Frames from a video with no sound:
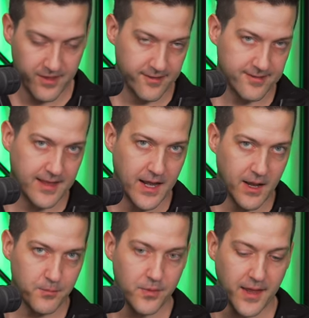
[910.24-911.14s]
this
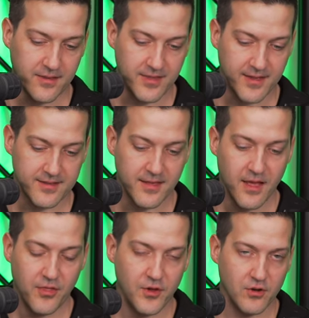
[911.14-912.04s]
setup like this,
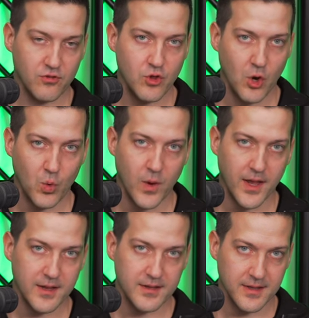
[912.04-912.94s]
there's no
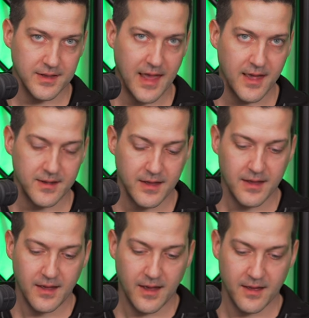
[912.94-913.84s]
way to get
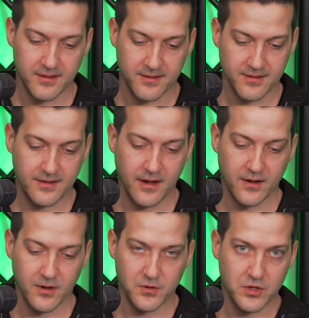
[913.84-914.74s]
a
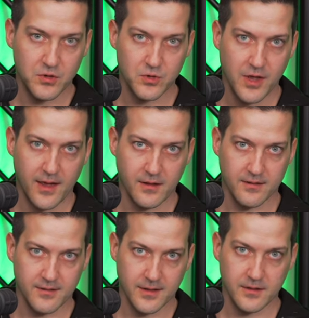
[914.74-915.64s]
stereo two-channel
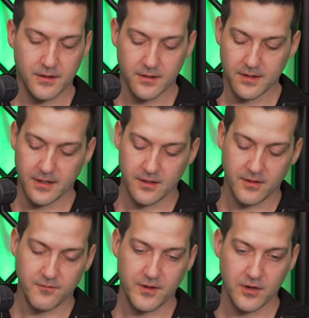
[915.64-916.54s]
signal into
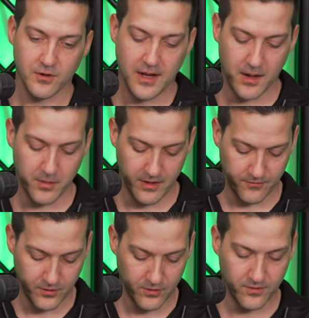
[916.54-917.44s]
the video camera
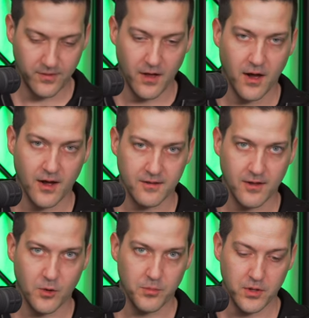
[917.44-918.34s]
if you're using the aux
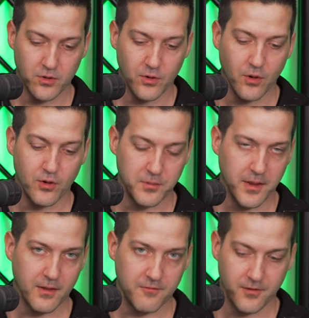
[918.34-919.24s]
output. You'll only be
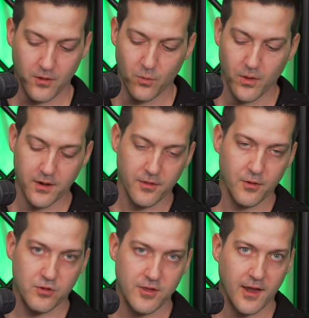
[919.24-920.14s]
able to fill one of
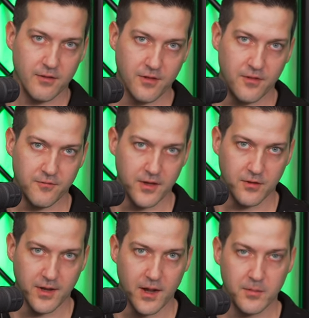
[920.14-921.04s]
those channels on the video
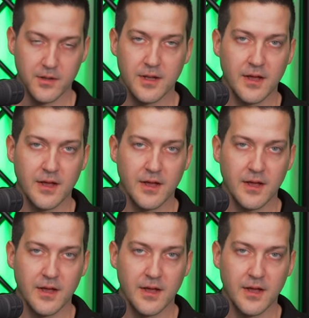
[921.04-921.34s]
camera.